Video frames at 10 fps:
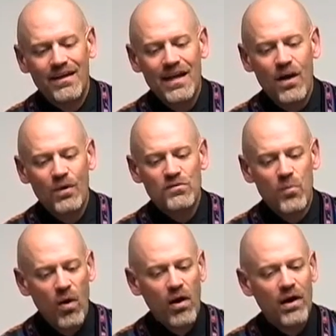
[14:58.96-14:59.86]
Now, what's
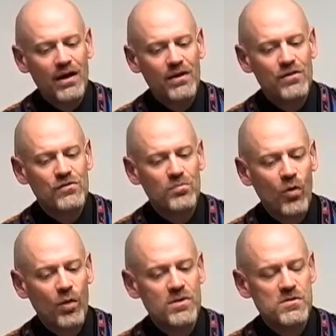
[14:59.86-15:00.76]
more is
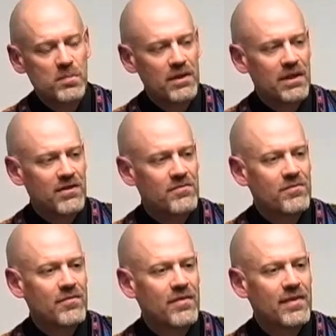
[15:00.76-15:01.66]
Mormons
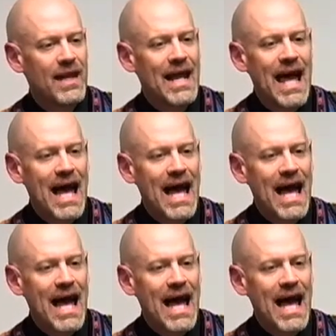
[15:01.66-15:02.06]
believe that